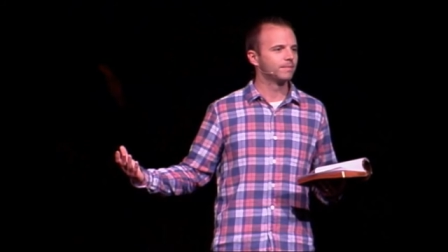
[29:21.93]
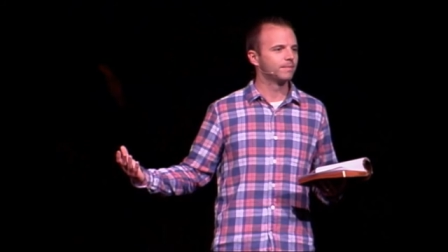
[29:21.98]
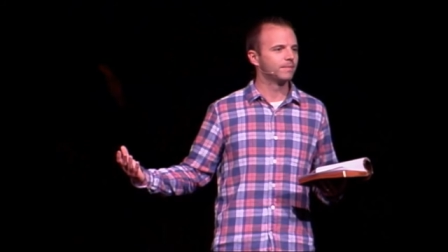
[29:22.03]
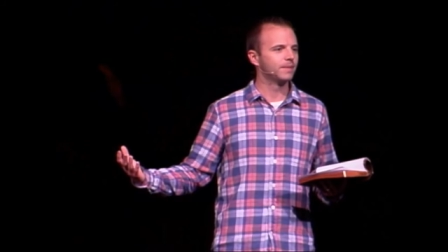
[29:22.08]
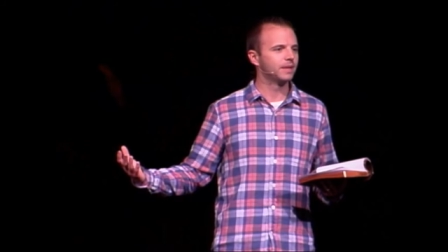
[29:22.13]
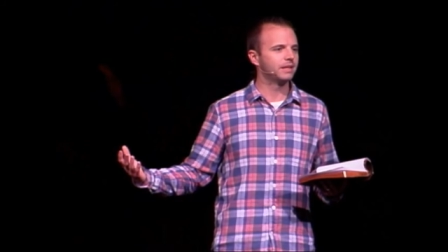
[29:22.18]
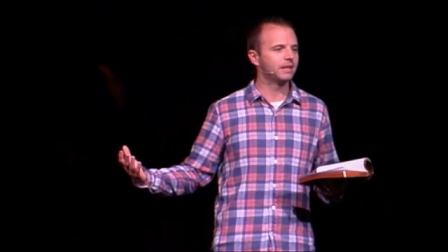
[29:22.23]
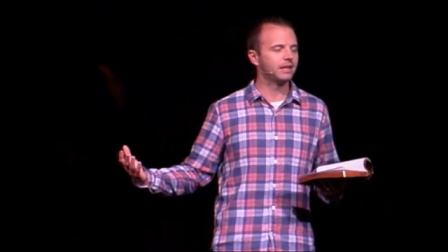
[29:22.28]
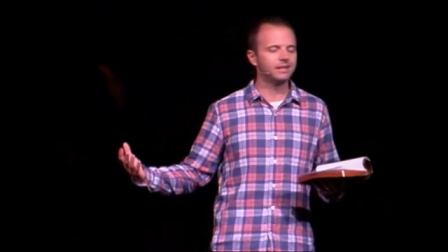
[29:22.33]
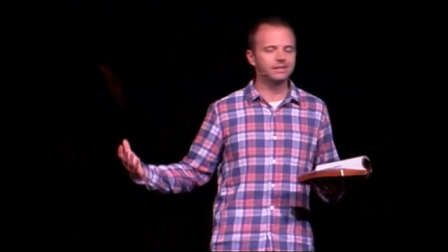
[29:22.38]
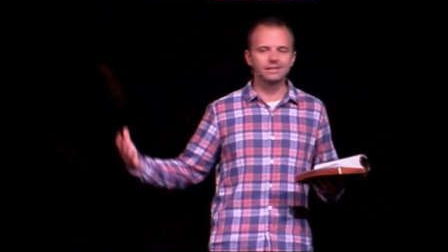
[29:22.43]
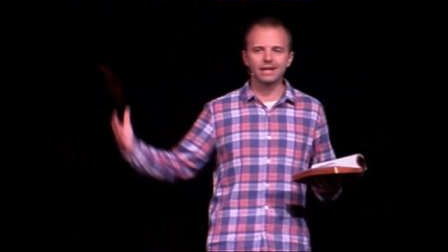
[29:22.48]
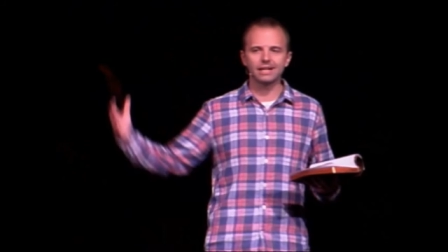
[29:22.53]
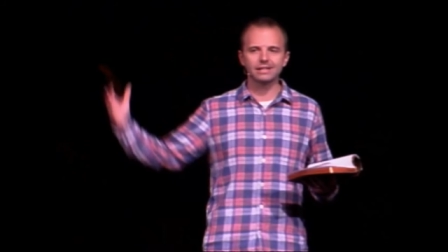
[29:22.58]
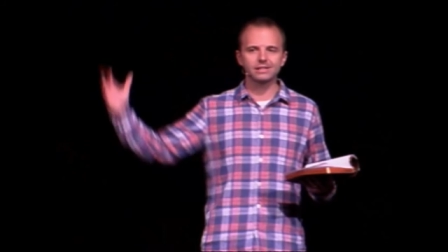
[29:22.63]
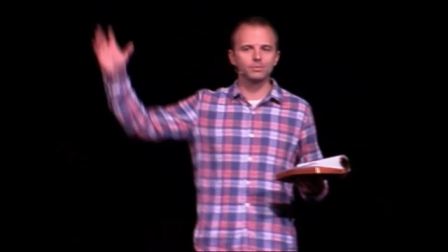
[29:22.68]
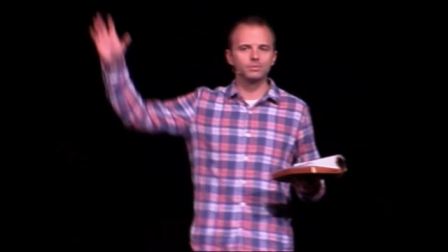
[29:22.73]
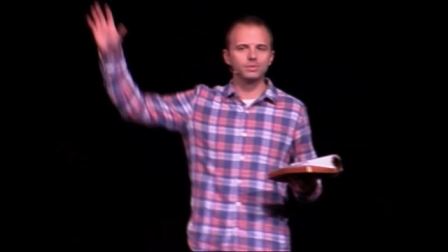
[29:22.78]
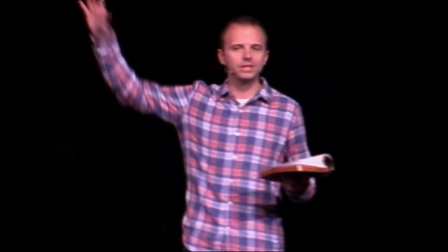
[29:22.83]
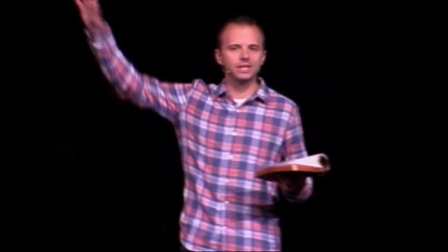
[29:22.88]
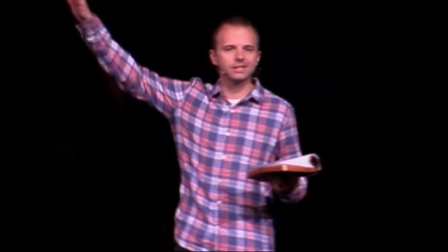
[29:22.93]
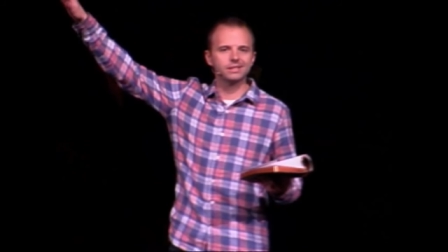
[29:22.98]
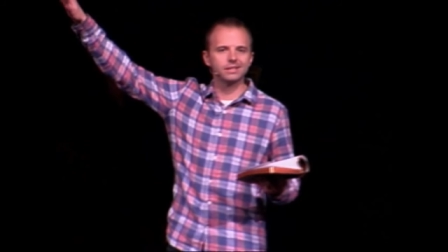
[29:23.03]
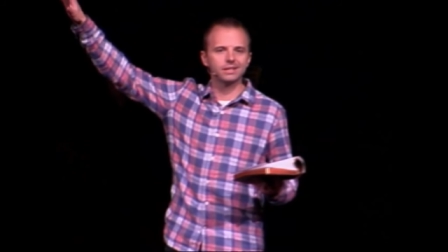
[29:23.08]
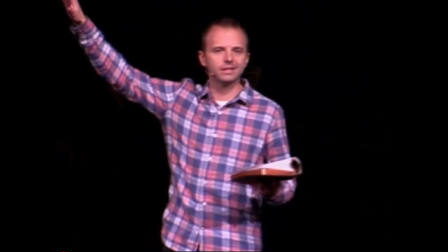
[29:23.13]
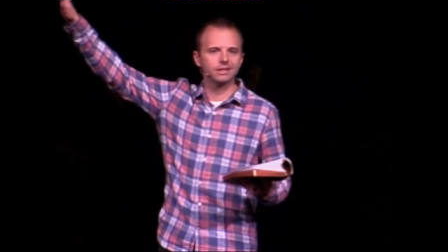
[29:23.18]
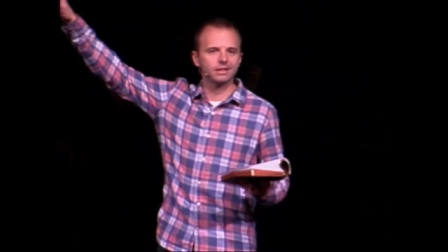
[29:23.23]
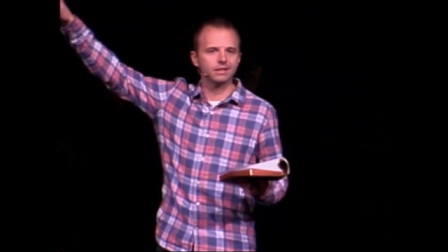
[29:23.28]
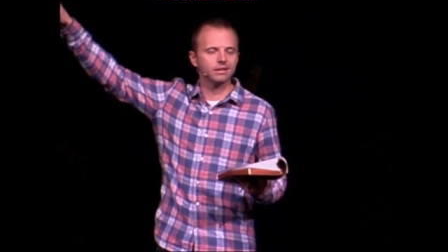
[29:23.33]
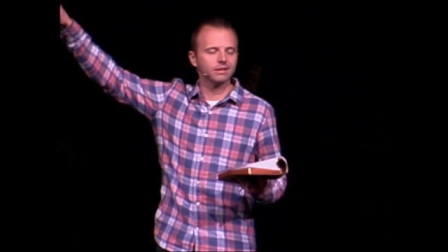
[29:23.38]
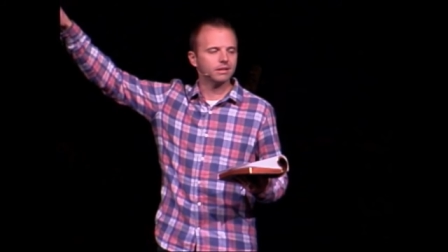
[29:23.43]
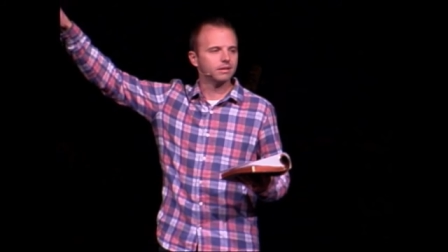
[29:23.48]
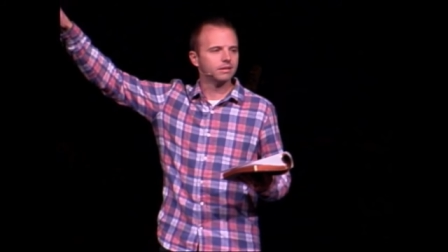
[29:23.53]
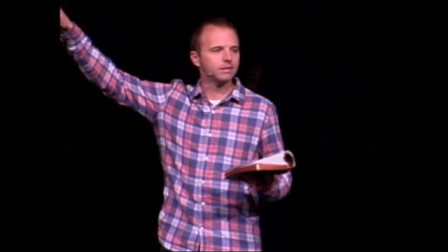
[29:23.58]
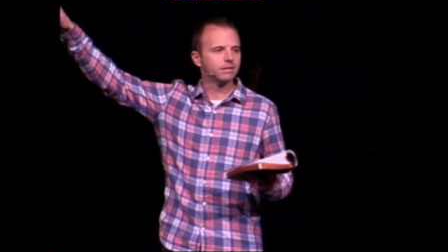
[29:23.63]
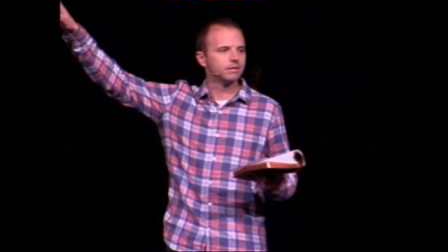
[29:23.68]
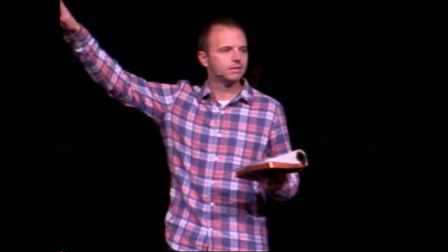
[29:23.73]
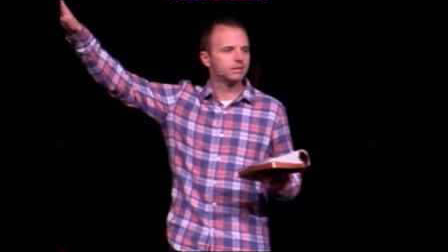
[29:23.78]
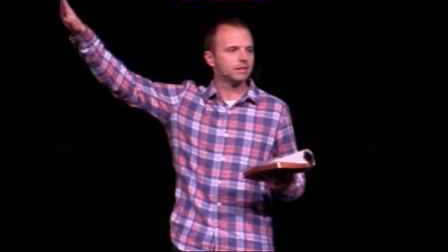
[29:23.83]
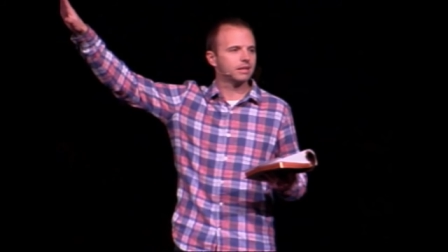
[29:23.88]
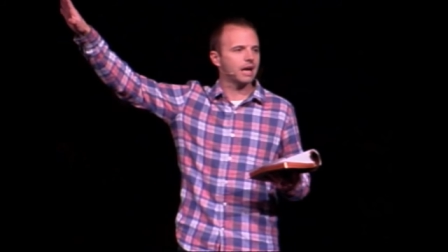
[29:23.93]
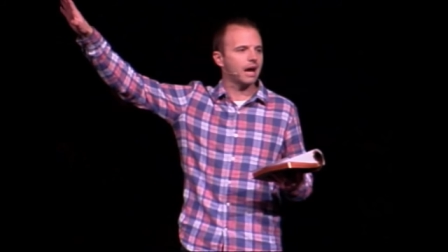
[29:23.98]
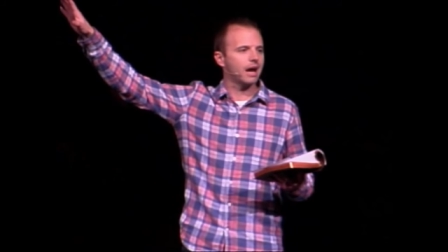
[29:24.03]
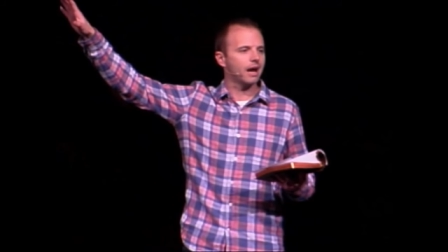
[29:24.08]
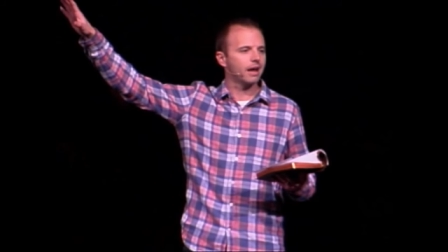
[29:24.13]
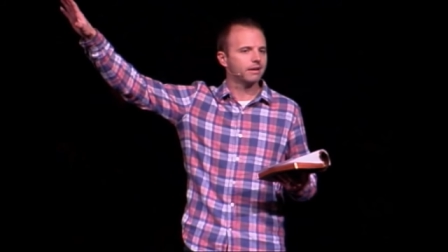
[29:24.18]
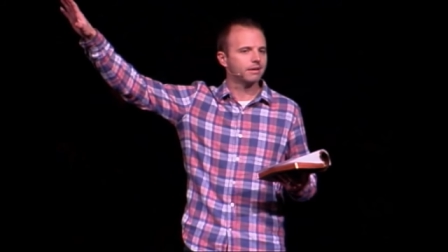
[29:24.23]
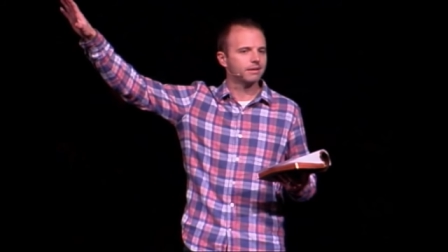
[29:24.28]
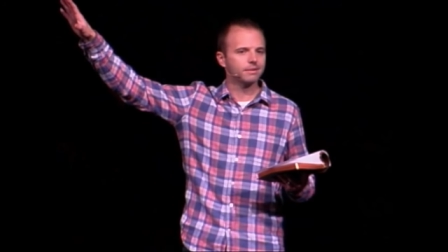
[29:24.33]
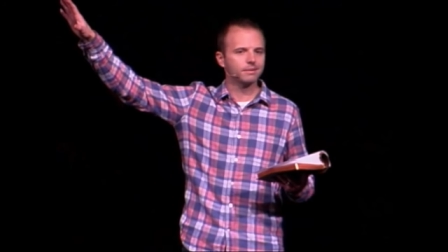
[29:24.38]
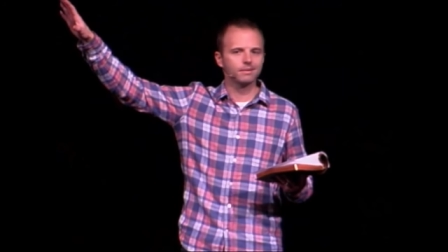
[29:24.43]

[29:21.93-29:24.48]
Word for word: And yet, he's not some distant God.